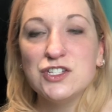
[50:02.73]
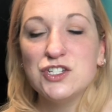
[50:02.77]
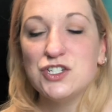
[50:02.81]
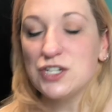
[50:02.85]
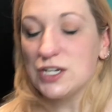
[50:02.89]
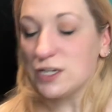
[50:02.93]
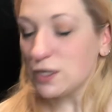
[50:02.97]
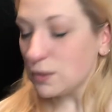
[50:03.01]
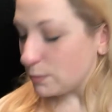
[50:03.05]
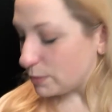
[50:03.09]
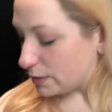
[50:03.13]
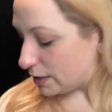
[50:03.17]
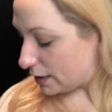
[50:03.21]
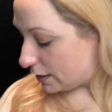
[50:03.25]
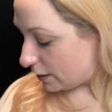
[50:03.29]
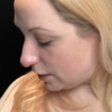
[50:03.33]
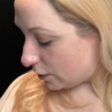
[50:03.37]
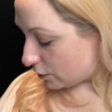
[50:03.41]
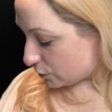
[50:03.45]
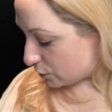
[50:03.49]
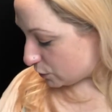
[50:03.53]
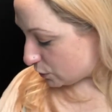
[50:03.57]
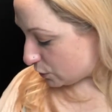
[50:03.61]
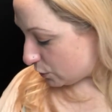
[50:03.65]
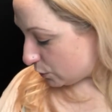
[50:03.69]
channel, but I
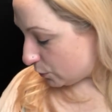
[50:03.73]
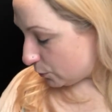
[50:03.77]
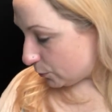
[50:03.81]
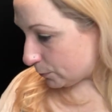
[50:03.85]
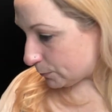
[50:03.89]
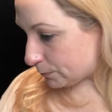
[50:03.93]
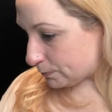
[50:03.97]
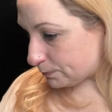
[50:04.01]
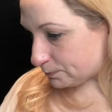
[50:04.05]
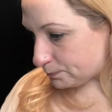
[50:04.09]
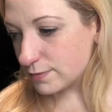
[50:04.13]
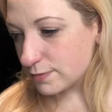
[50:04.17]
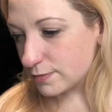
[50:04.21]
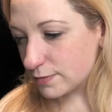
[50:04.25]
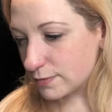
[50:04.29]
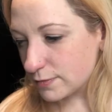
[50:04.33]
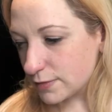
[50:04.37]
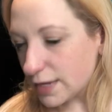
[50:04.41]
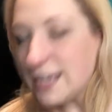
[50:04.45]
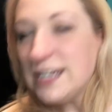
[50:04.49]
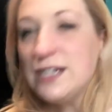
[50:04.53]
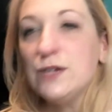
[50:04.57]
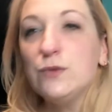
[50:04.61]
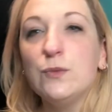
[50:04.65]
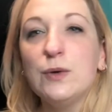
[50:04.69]
also, I
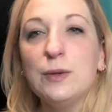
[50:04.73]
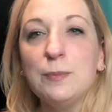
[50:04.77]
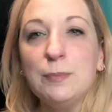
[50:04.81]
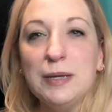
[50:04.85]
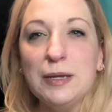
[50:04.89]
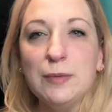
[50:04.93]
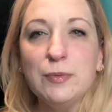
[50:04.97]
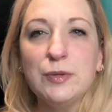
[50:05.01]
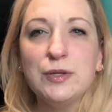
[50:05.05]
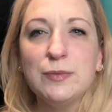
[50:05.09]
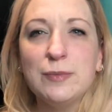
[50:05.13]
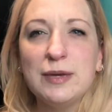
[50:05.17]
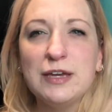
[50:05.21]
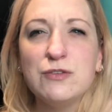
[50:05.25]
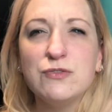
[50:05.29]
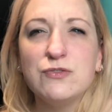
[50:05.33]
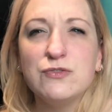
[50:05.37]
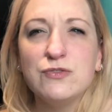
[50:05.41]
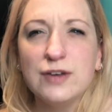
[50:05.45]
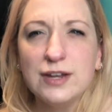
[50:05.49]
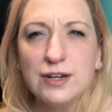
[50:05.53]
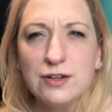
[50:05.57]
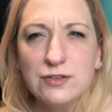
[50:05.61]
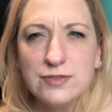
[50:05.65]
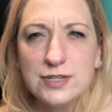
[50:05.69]
didn't want people to make
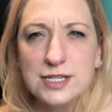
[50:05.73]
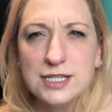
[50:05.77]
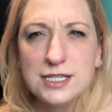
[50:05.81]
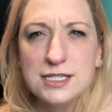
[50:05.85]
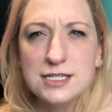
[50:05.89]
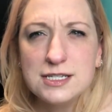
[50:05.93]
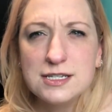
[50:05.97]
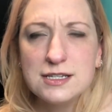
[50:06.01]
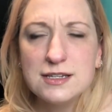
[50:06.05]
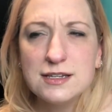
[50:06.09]
fun of it.